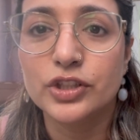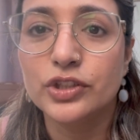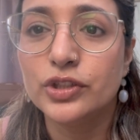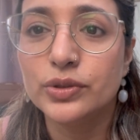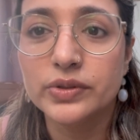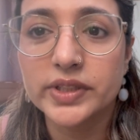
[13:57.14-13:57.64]

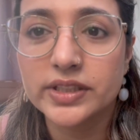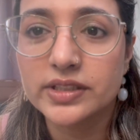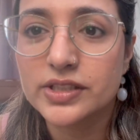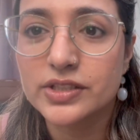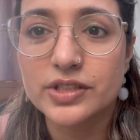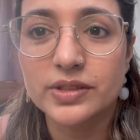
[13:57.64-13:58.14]

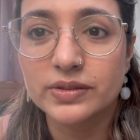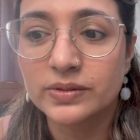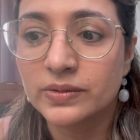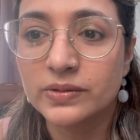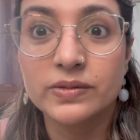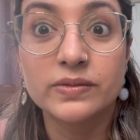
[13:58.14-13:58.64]
Curious
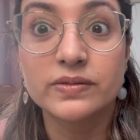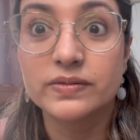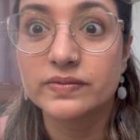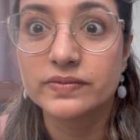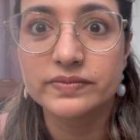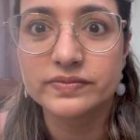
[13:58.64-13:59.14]
to
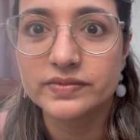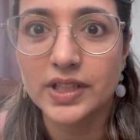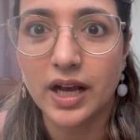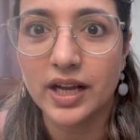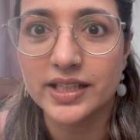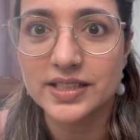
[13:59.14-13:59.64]
the
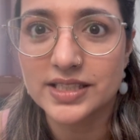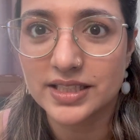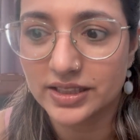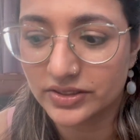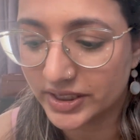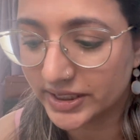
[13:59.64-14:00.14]
highest
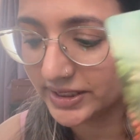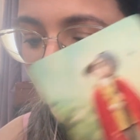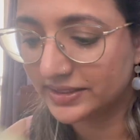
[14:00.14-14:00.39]
degree.